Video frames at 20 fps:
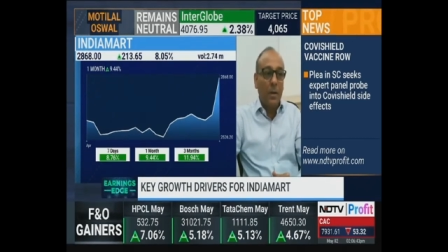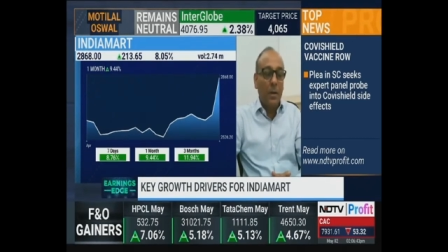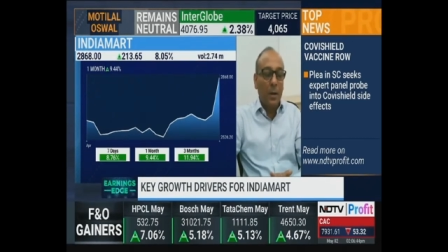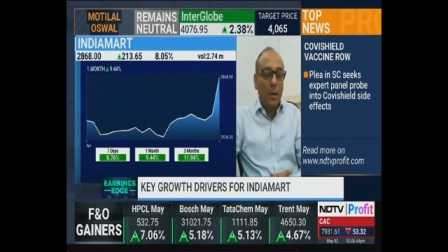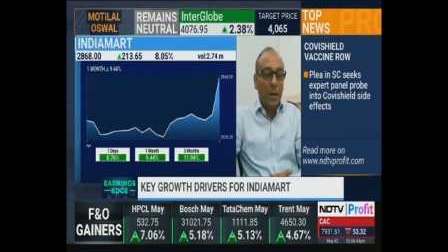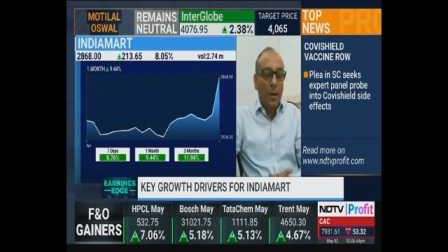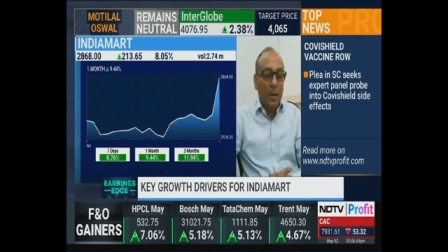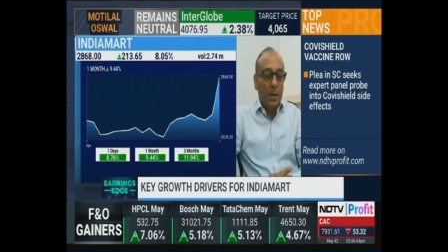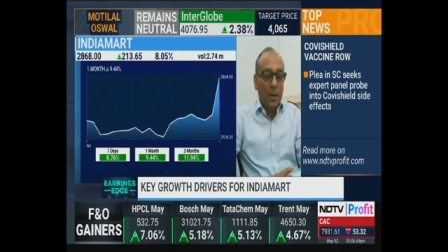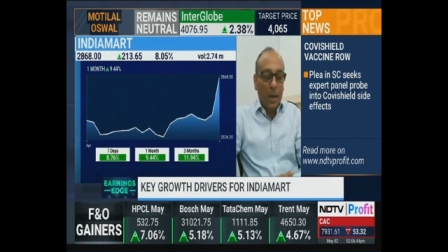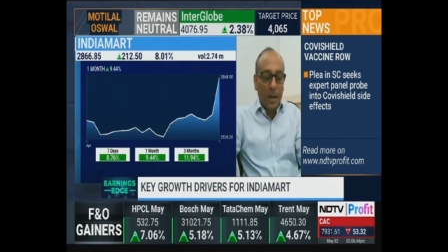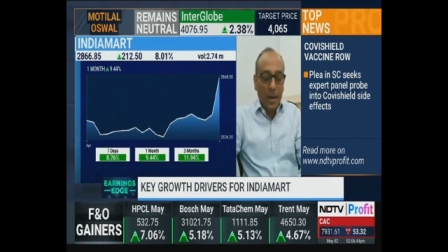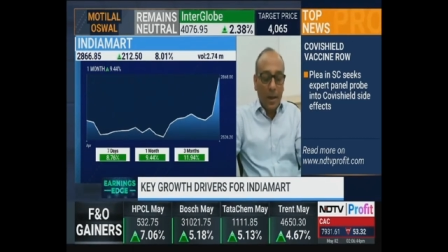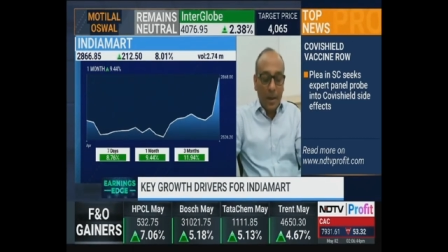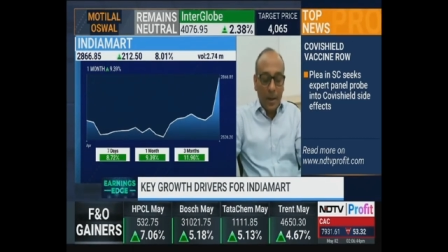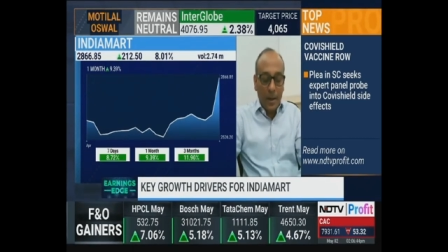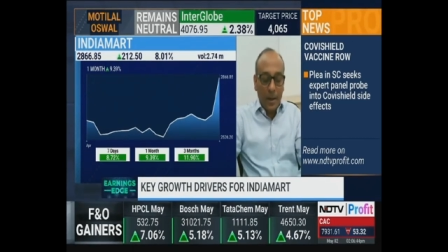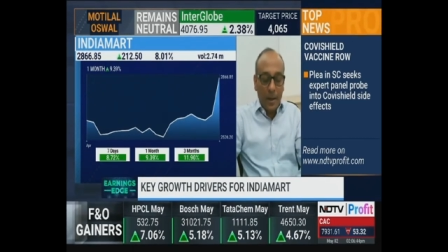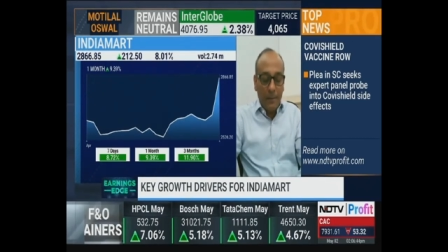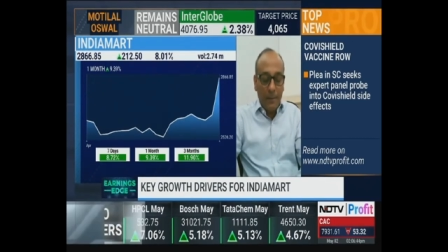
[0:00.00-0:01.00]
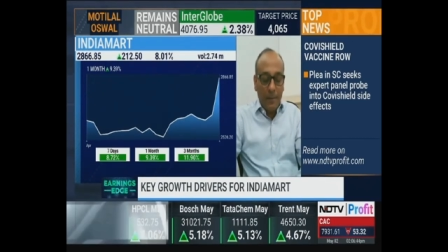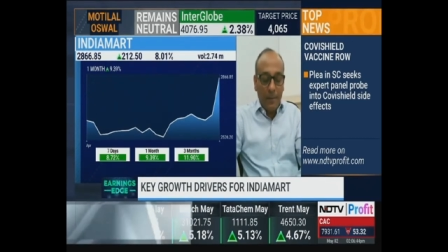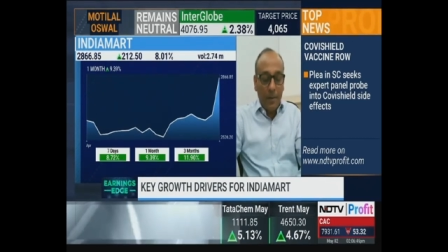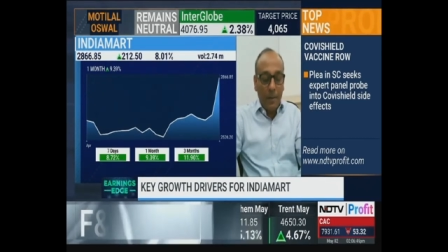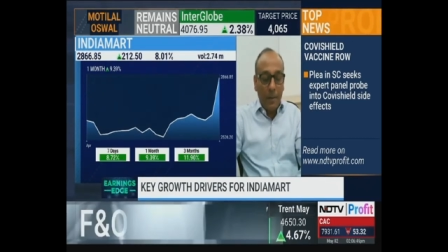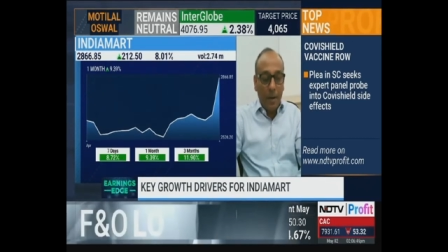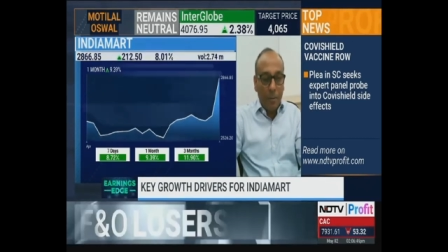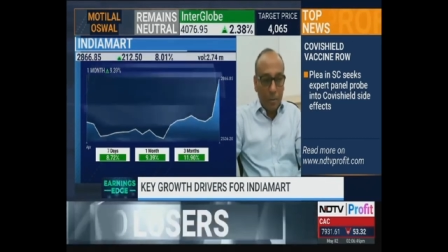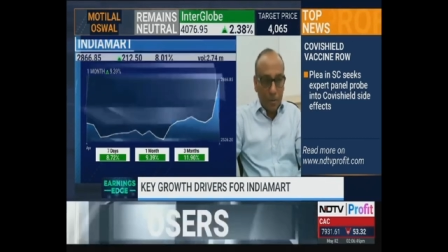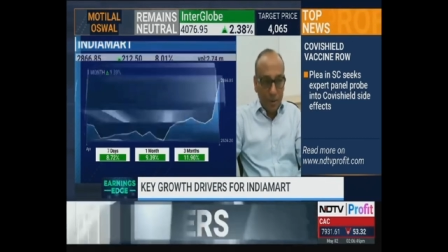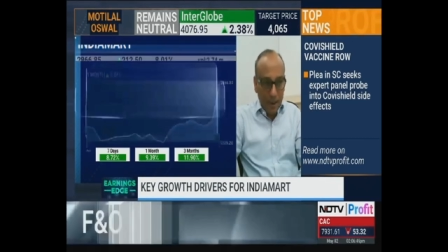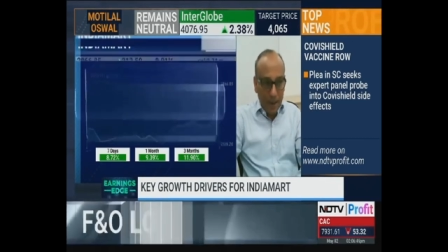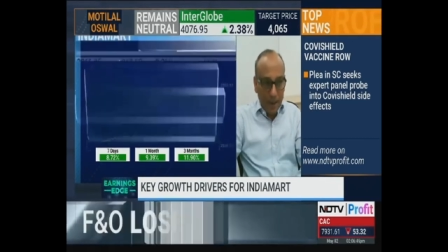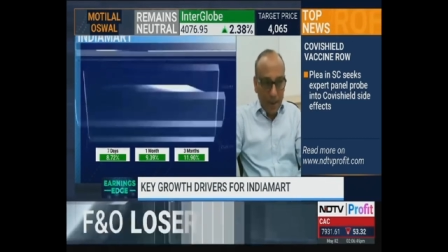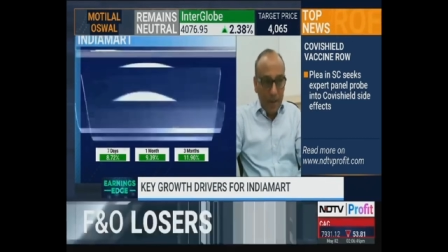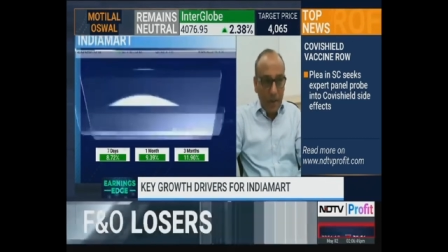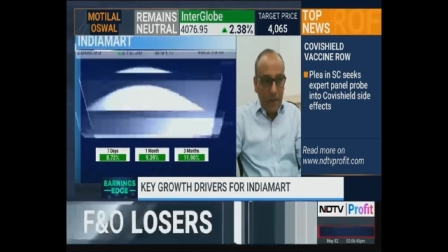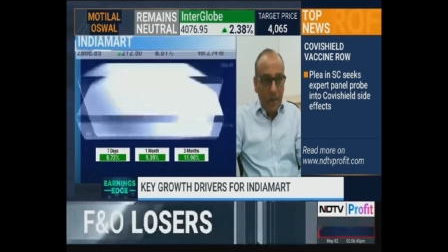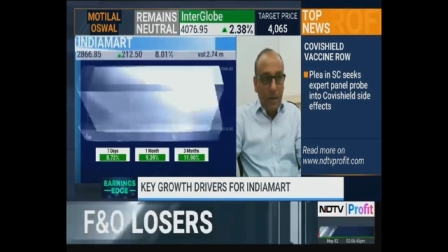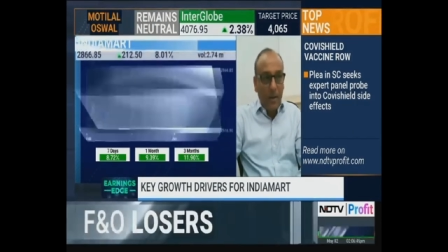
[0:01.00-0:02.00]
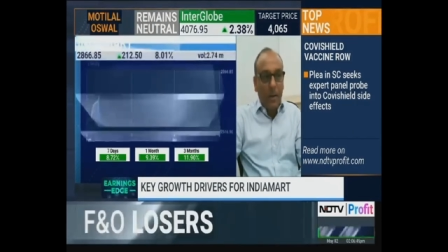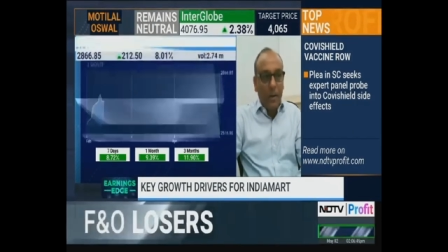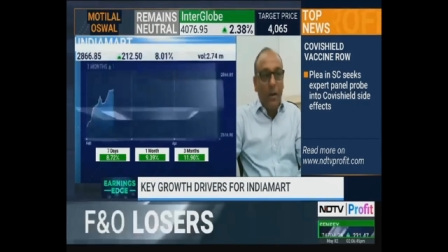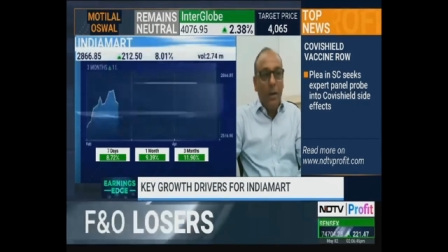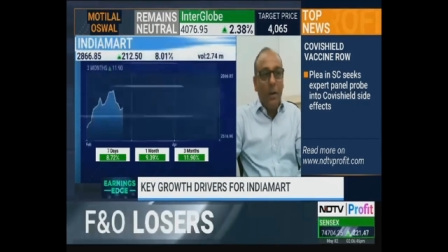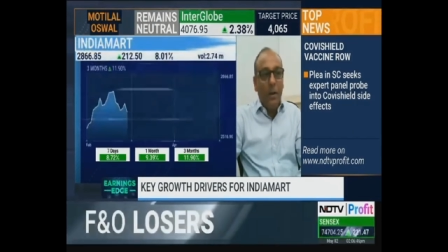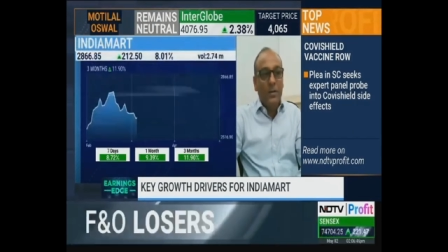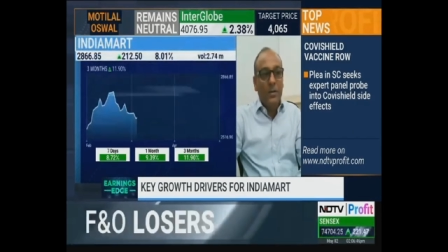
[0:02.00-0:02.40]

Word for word: uh, targeted from outside